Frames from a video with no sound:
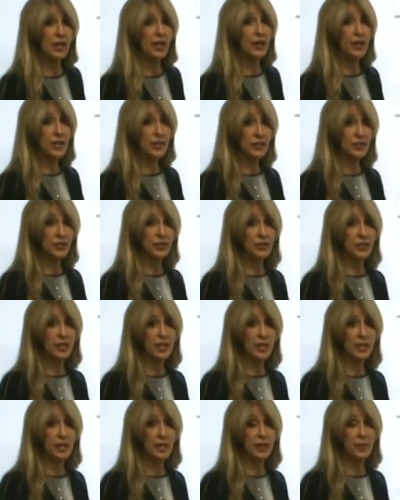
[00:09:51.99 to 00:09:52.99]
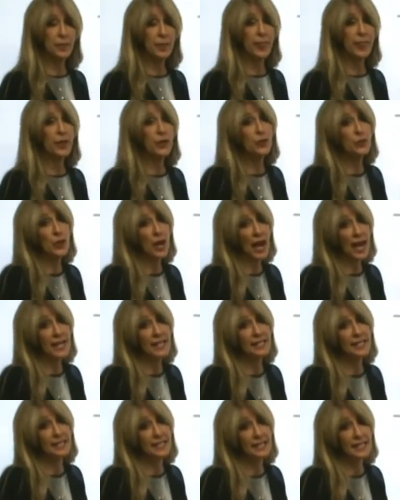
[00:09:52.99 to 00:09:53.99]
This is the
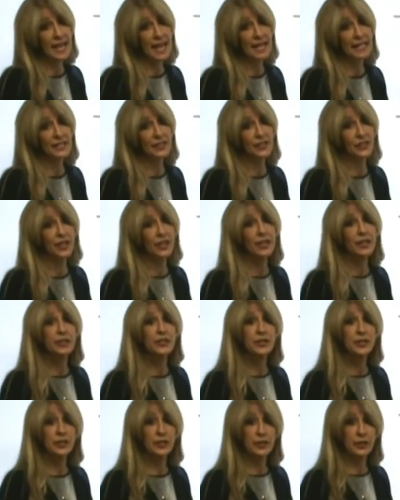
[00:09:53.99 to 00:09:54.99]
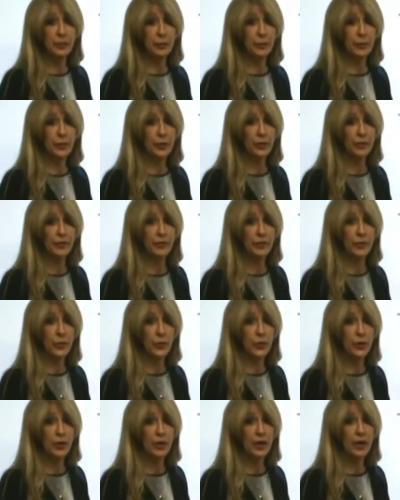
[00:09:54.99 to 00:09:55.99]
United States symbol
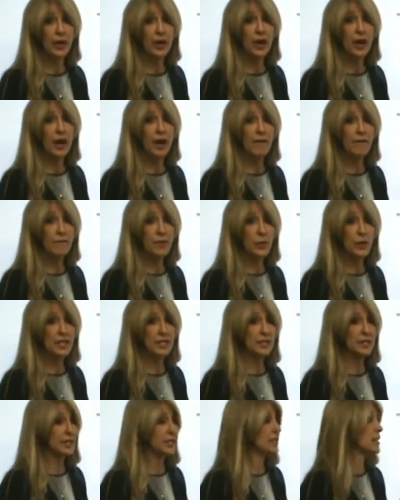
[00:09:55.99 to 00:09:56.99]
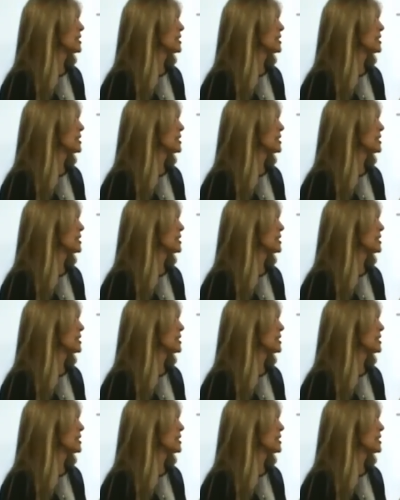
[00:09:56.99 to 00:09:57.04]
for a voiced